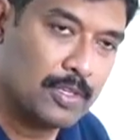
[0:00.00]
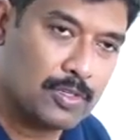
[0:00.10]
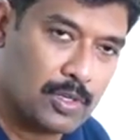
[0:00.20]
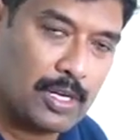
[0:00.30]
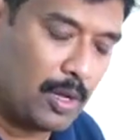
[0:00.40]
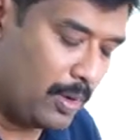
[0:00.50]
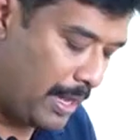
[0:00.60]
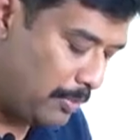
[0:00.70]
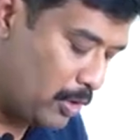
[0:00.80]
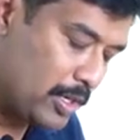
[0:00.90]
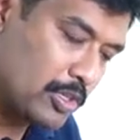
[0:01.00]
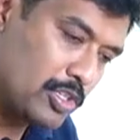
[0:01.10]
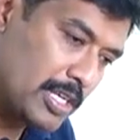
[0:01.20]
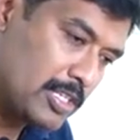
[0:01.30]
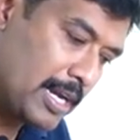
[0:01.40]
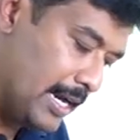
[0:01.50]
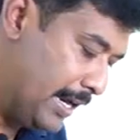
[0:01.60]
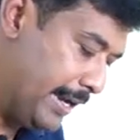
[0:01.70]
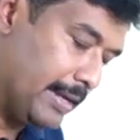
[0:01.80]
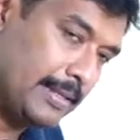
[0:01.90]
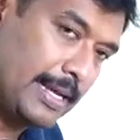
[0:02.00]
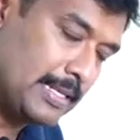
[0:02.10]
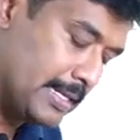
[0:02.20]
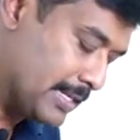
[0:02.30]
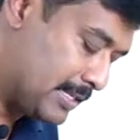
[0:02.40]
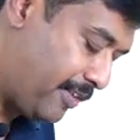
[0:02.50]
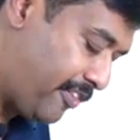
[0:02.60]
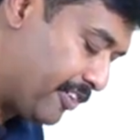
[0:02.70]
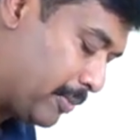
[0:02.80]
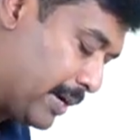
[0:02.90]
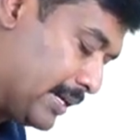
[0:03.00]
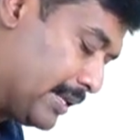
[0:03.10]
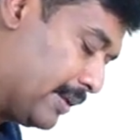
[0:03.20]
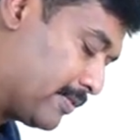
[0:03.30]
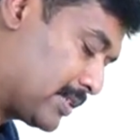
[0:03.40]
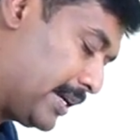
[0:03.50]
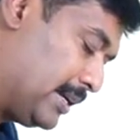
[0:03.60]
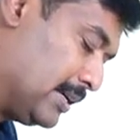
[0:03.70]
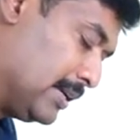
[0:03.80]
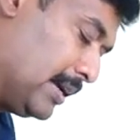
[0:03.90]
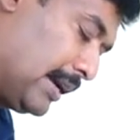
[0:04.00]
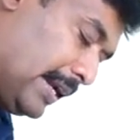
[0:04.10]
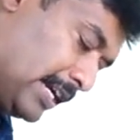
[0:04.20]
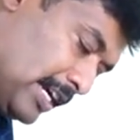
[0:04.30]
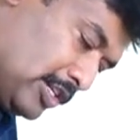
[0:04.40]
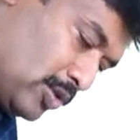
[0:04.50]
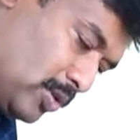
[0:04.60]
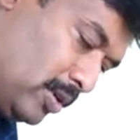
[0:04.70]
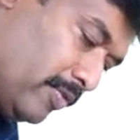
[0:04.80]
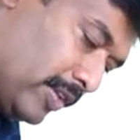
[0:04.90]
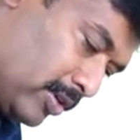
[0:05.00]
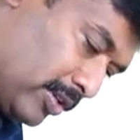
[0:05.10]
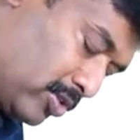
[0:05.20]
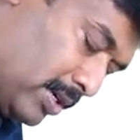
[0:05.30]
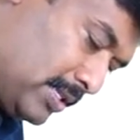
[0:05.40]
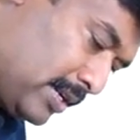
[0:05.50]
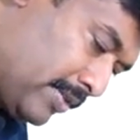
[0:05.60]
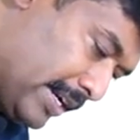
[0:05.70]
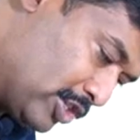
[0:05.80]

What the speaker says: So now I'm going to just align. There is a C5 vertebra at the left side in a control without thrust, in a